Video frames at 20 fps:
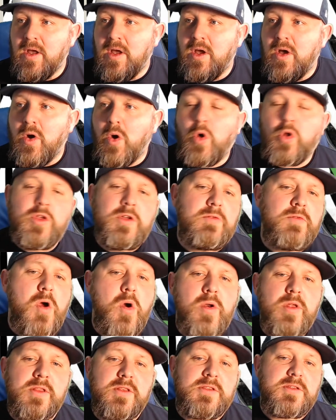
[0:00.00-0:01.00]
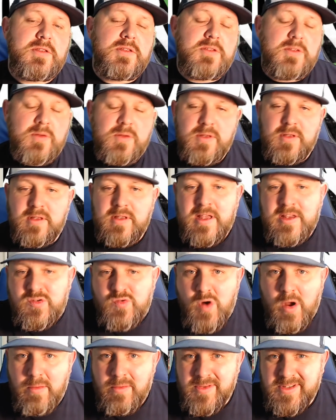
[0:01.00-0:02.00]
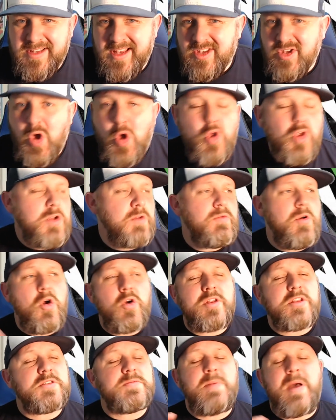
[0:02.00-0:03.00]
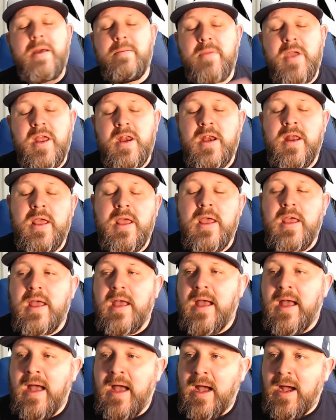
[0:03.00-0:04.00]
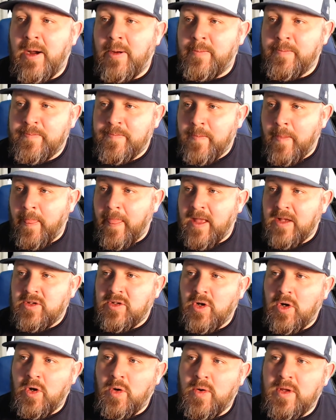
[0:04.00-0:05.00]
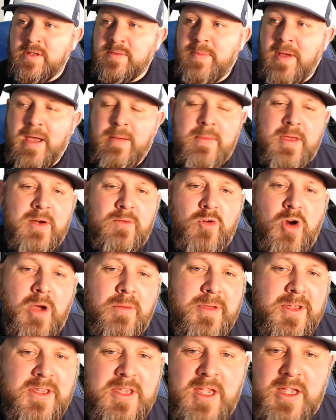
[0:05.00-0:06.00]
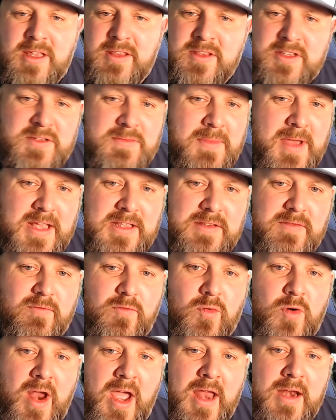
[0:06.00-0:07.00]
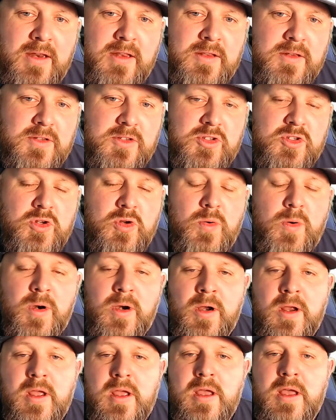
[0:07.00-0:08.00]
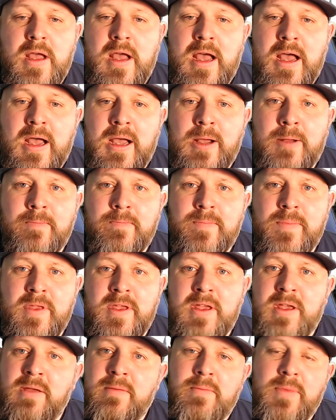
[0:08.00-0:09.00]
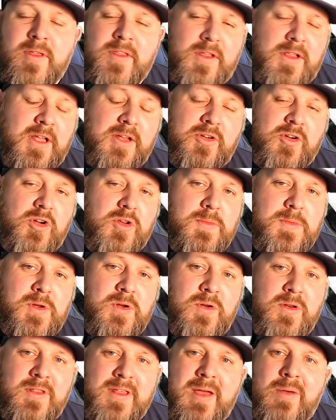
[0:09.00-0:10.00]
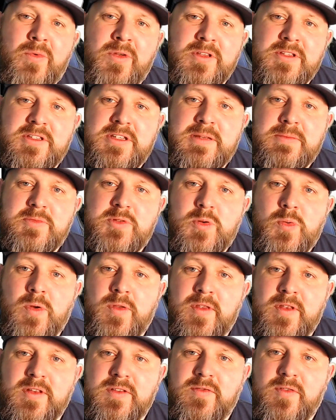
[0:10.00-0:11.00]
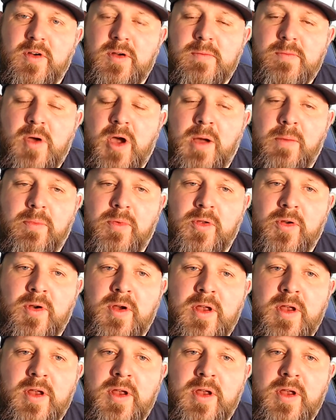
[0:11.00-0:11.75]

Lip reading: Holy Rodents, so as Robin says, Holy Rodents, Batman. So it's Batman and Robin kicking this massive rat in the sewer, and by the collector community, that one seems to be one that is very popular.